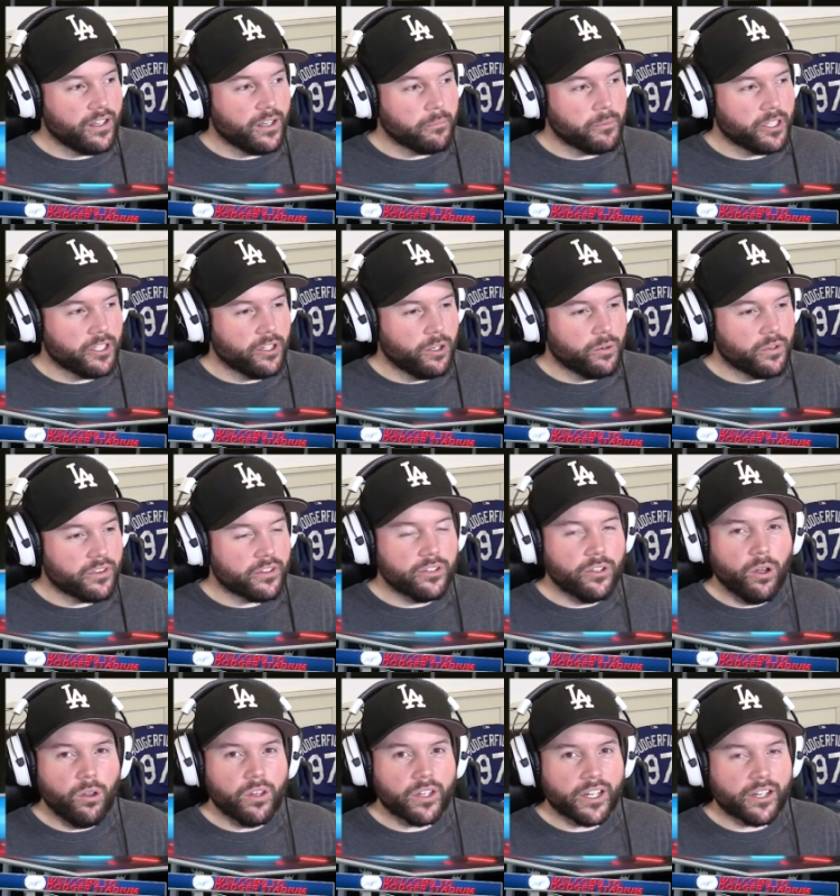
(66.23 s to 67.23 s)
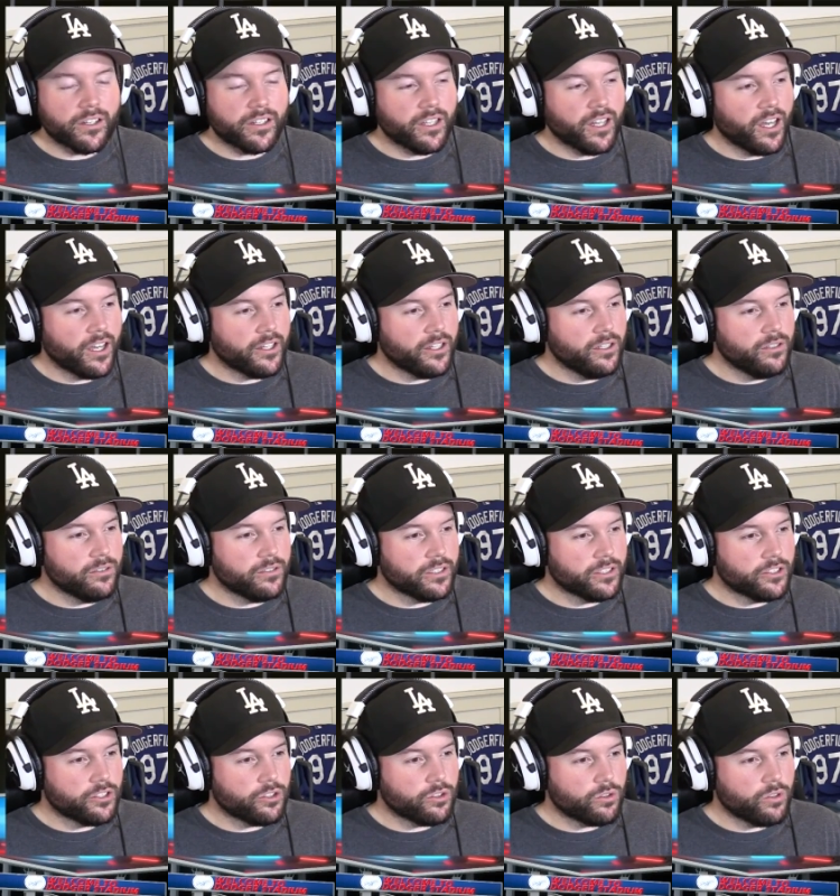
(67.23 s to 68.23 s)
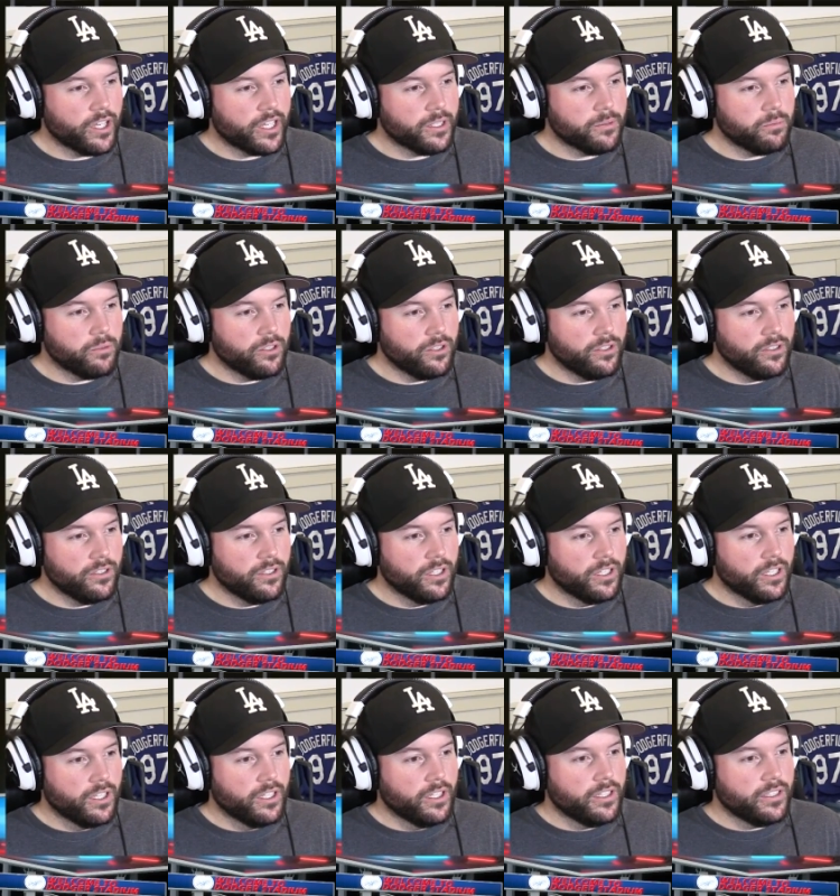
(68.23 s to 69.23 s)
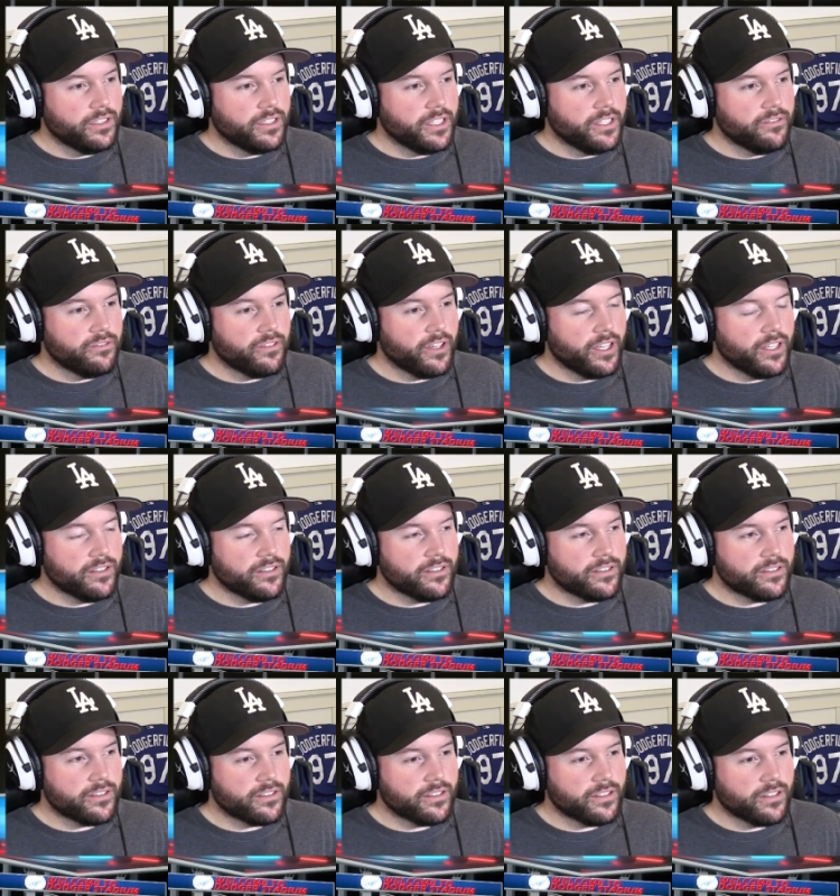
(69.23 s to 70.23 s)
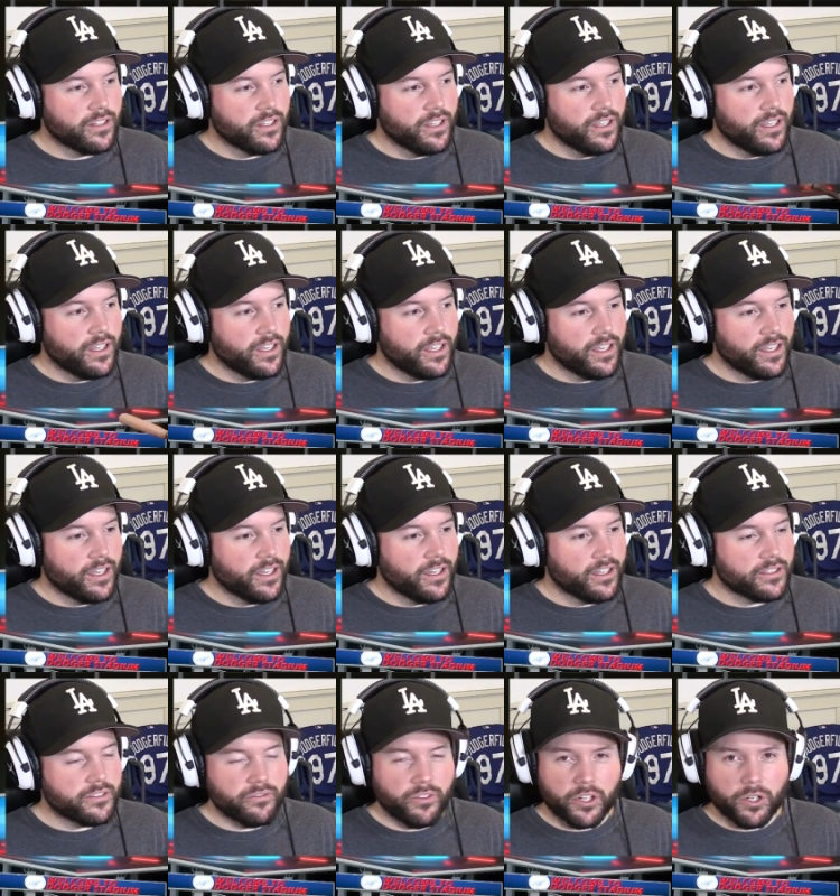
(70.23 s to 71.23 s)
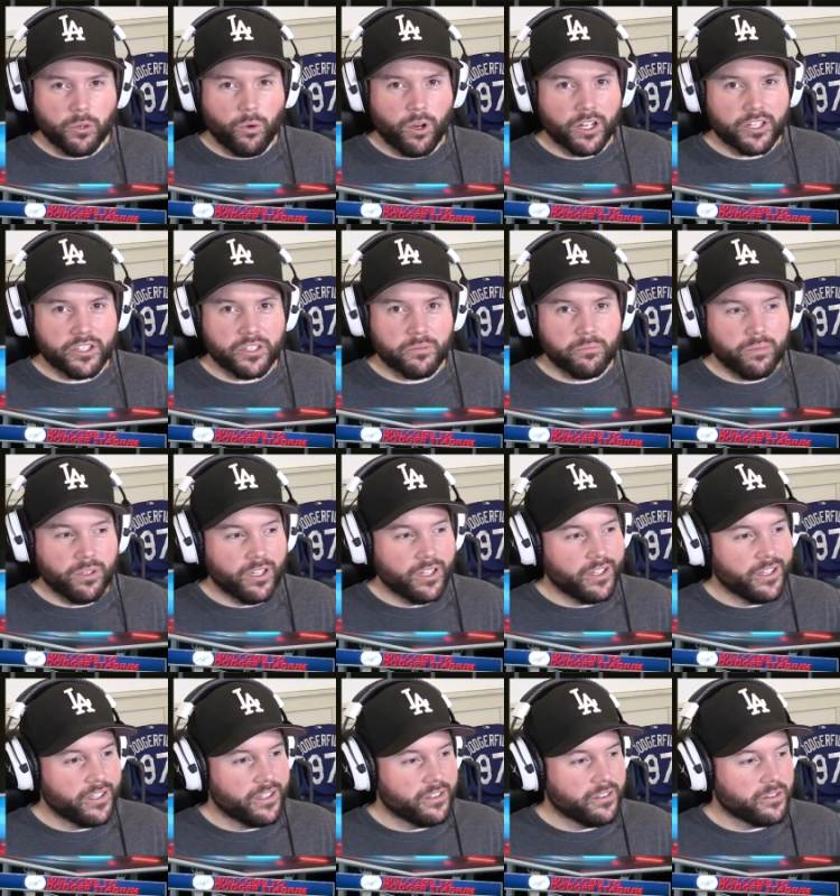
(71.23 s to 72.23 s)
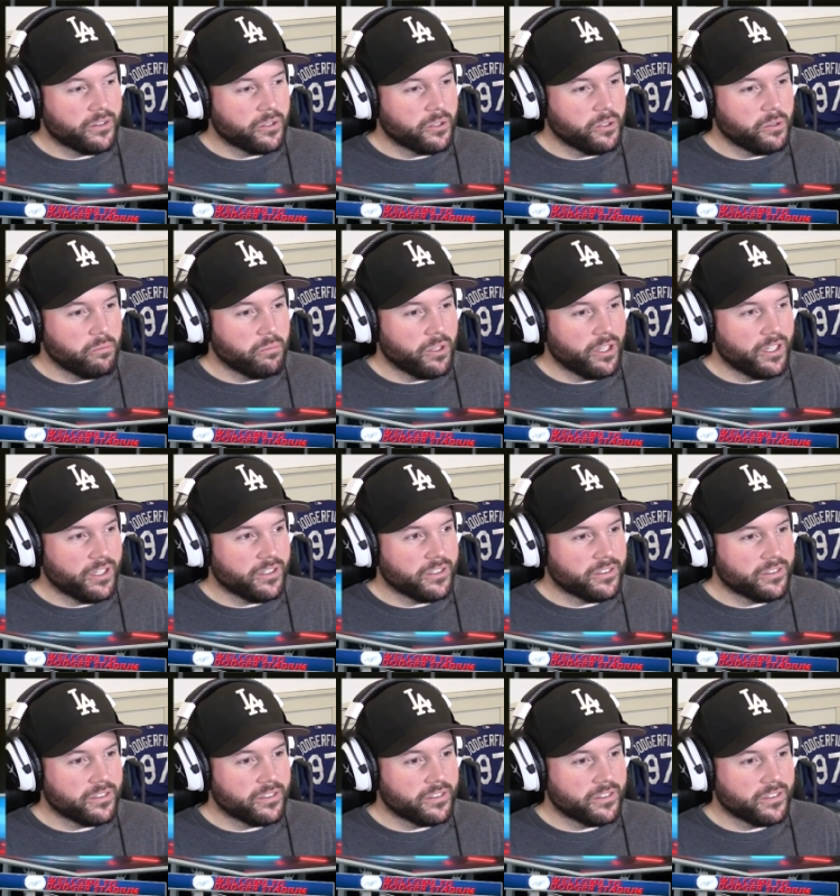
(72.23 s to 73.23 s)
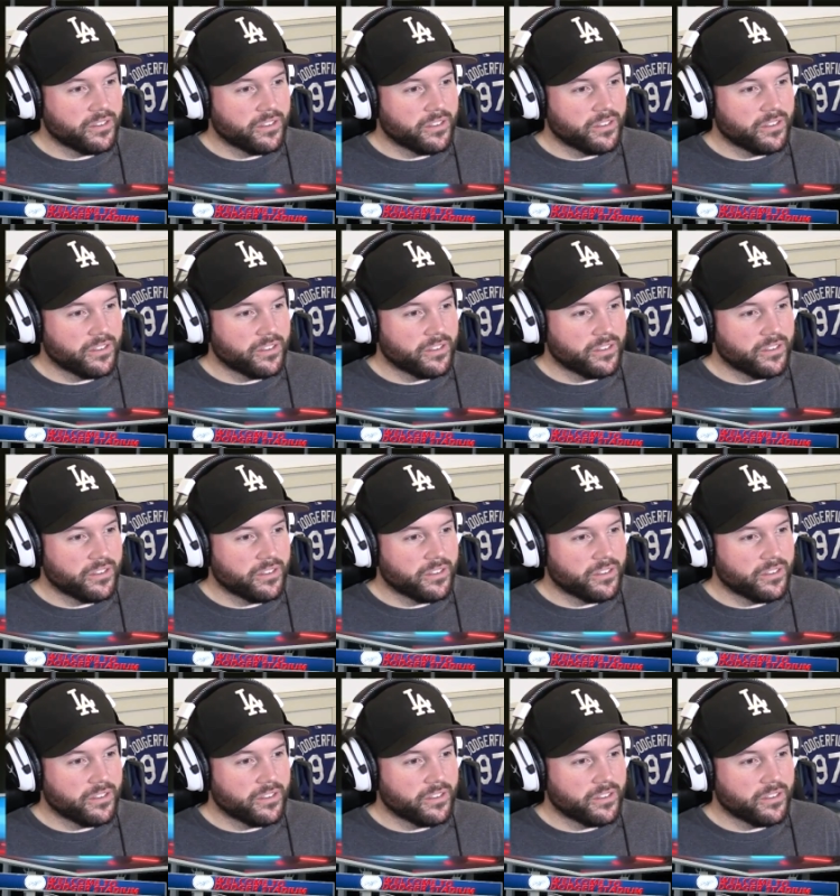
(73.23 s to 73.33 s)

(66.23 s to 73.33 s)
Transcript: I'm going to go with Nolan Arenado. Incredible defense, and it's fun to watch him play third base.